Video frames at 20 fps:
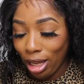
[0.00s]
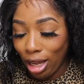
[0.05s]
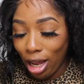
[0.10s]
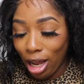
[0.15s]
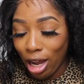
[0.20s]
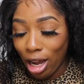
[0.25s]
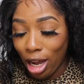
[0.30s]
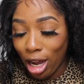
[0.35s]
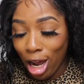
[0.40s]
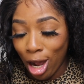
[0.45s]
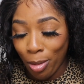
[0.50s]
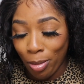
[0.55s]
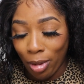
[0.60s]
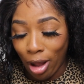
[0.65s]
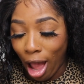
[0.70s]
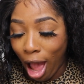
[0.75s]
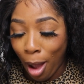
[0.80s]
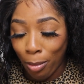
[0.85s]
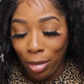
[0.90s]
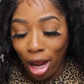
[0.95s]

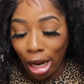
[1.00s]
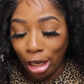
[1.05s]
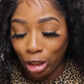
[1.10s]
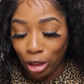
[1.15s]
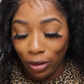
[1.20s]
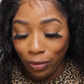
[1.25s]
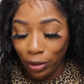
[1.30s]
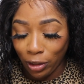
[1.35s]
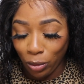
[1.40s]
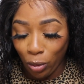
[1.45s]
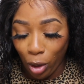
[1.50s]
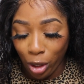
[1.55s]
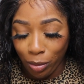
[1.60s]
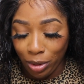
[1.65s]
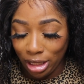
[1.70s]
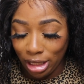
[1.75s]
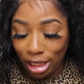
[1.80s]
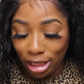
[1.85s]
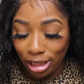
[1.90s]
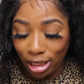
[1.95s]
I'm not sure if it's water
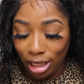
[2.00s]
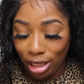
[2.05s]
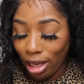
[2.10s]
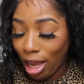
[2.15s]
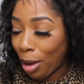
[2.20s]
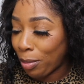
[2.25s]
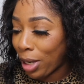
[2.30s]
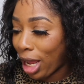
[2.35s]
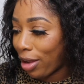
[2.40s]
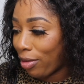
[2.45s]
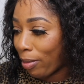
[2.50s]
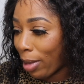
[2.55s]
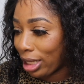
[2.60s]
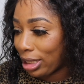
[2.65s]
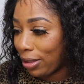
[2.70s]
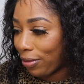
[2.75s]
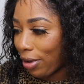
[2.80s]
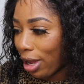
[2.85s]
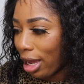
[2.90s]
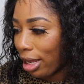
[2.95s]
resistant. I'm not even about
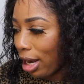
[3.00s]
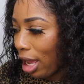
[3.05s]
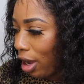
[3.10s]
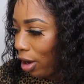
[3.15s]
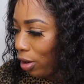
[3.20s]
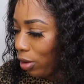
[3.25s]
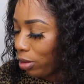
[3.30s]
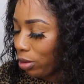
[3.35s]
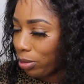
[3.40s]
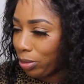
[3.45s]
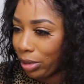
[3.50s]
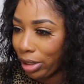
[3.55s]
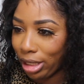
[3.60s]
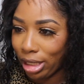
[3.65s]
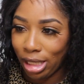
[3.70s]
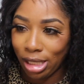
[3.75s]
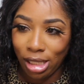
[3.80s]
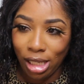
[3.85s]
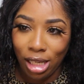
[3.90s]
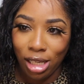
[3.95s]
to find out, but
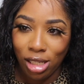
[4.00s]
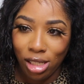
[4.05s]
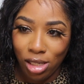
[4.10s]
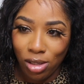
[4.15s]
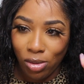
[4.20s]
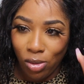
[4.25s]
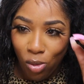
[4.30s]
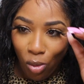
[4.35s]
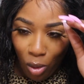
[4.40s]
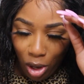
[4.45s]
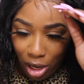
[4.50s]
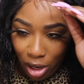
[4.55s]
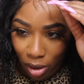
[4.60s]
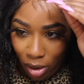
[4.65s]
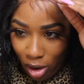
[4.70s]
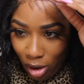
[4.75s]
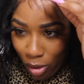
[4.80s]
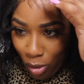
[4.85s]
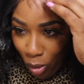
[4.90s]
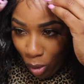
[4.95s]
this is
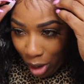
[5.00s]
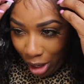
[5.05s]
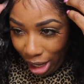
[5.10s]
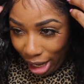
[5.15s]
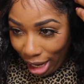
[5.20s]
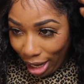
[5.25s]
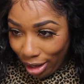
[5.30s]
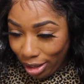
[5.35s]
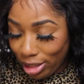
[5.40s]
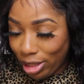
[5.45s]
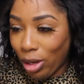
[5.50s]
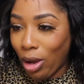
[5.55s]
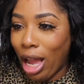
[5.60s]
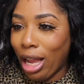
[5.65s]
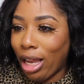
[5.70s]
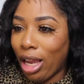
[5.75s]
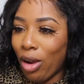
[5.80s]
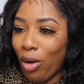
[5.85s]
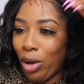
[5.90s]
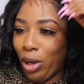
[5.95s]
water hair, so I
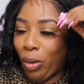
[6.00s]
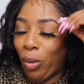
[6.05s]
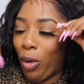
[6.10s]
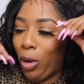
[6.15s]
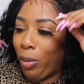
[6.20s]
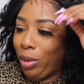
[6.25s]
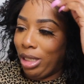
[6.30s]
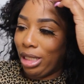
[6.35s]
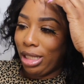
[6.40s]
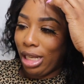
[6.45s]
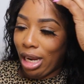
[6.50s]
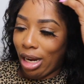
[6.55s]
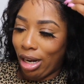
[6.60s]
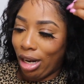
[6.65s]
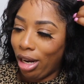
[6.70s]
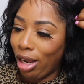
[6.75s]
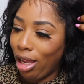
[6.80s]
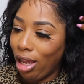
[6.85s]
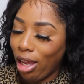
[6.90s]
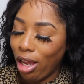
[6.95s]
can go in the water with this
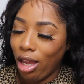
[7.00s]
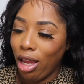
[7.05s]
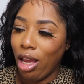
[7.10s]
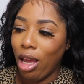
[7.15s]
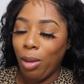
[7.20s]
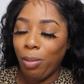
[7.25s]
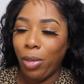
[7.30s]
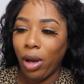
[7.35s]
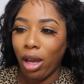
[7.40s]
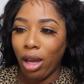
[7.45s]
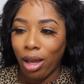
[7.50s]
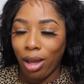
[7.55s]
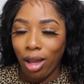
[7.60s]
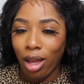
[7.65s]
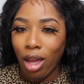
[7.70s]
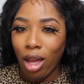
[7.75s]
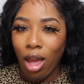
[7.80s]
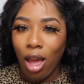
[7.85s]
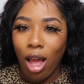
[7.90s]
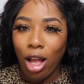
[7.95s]
hair. But
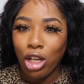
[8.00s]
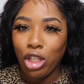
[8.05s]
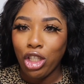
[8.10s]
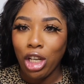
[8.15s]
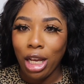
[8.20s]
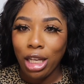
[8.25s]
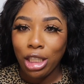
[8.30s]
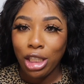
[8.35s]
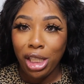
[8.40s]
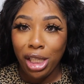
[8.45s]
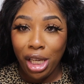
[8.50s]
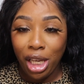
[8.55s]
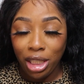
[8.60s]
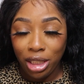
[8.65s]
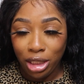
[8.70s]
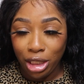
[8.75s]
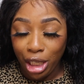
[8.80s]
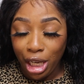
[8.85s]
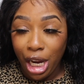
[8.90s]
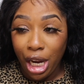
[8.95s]
just to
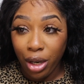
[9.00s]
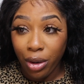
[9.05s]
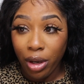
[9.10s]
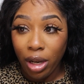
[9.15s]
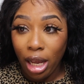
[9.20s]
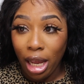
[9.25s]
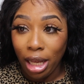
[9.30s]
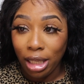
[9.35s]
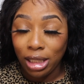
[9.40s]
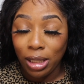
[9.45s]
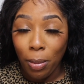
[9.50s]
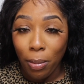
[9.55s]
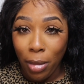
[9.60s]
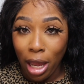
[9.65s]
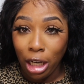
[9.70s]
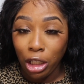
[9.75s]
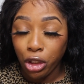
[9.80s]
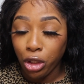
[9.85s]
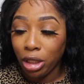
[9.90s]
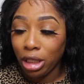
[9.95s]
secure it and to
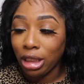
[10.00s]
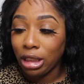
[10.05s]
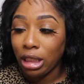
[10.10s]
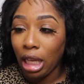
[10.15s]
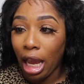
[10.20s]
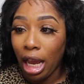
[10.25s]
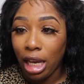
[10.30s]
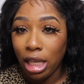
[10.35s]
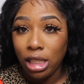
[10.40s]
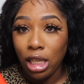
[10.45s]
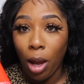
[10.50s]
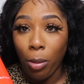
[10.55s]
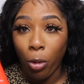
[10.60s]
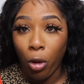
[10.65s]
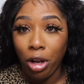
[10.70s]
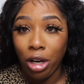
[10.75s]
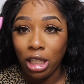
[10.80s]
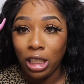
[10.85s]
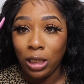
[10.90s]
make sure it stays, I'm going to